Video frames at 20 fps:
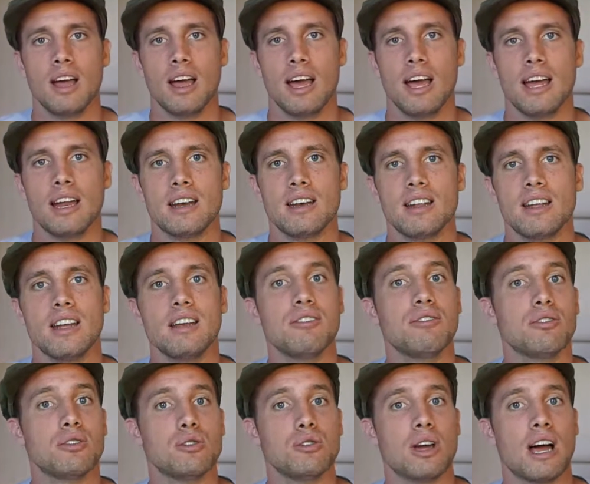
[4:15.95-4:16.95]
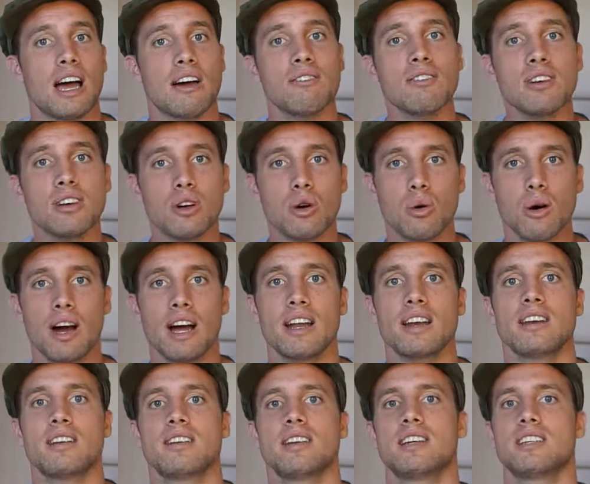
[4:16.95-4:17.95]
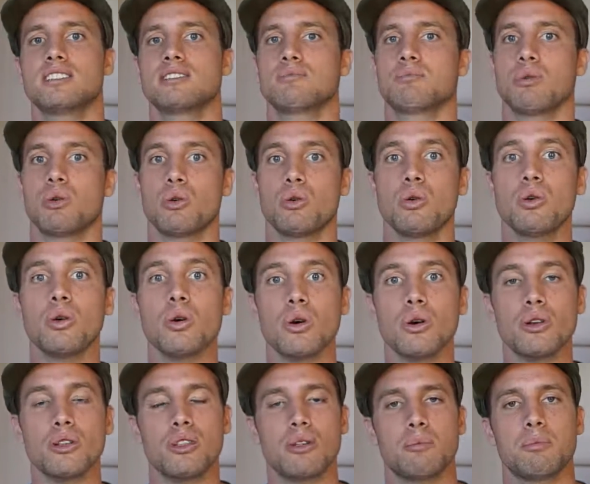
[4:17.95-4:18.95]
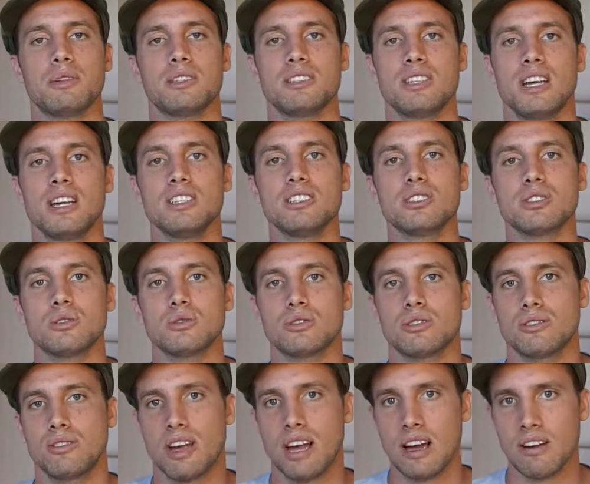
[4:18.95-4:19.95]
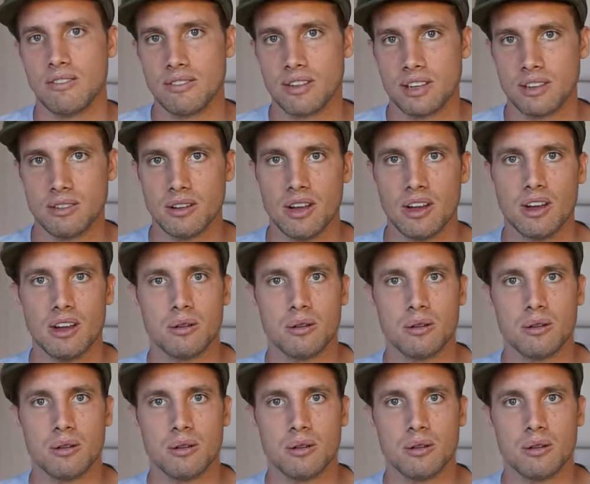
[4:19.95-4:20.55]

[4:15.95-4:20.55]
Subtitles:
And if you haven't quite explored the potentials of having